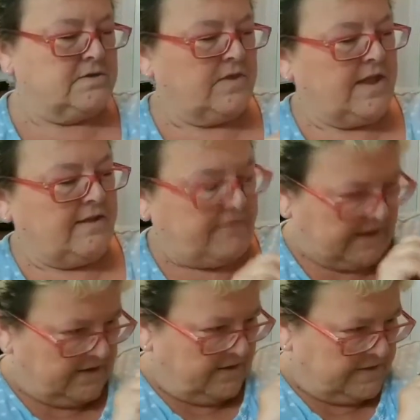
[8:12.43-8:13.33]
So they have
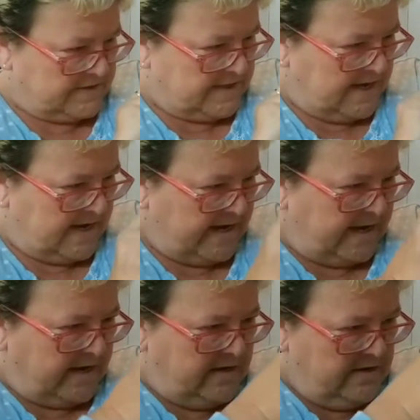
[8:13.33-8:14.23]
that on the
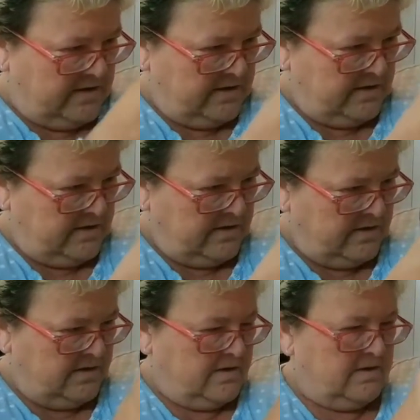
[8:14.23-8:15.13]
side.
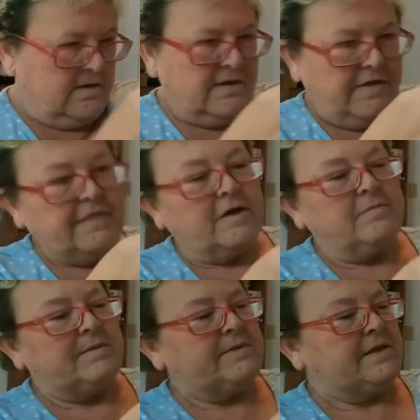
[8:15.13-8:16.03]

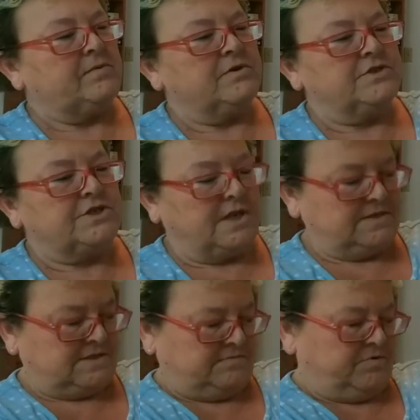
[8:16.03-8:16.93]
Thought maybe they were
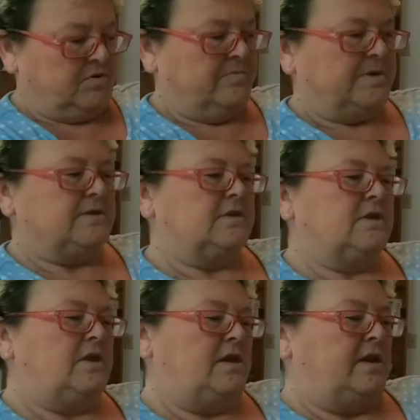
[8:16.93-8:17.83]
adjustable, but
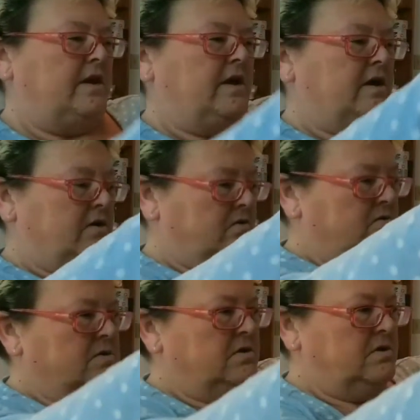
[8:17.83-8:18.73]

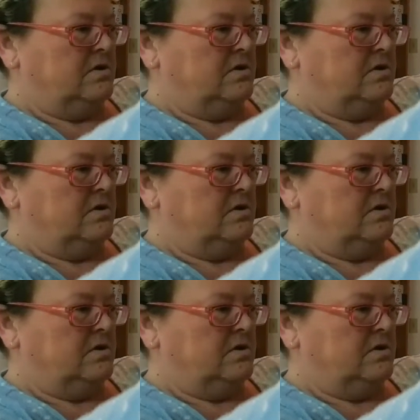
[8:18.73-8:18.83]
no.